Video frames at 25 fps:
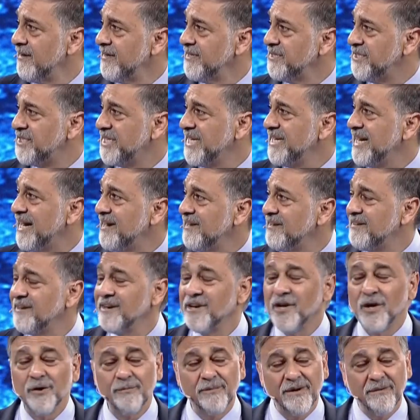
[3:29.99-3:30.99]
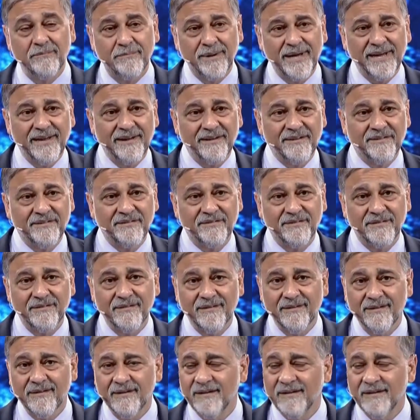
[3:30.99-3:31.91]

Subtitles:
Gene-edited human beings.